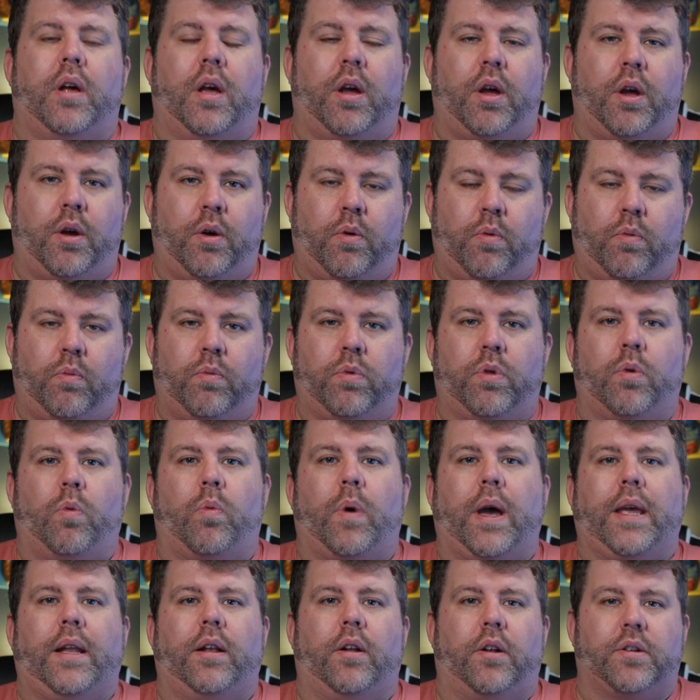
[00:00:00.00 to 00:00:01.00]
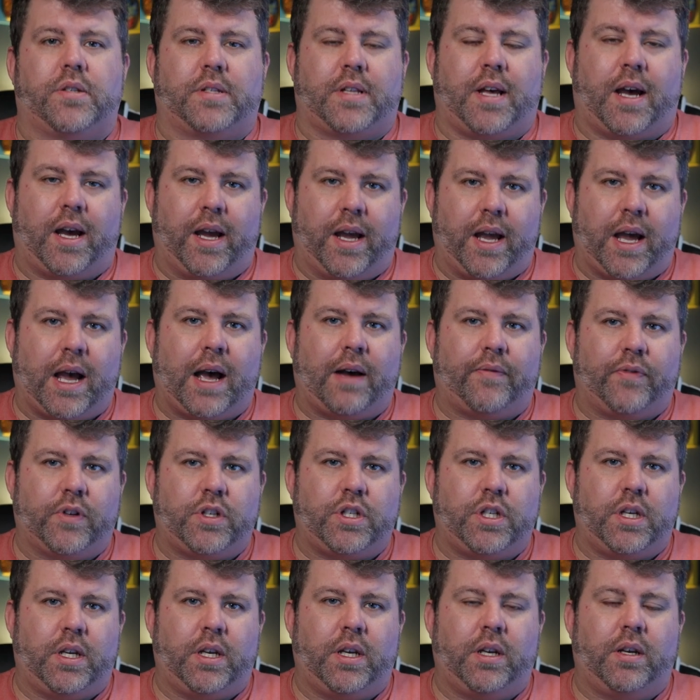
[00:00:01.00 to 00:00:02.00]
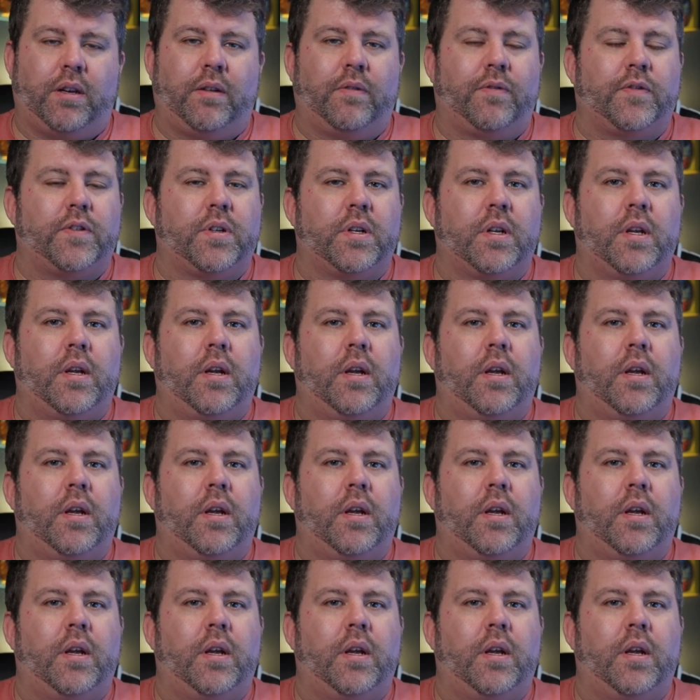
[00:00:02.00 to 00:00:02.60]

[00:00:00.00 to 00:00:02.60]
uh, the weight loss that I have achieved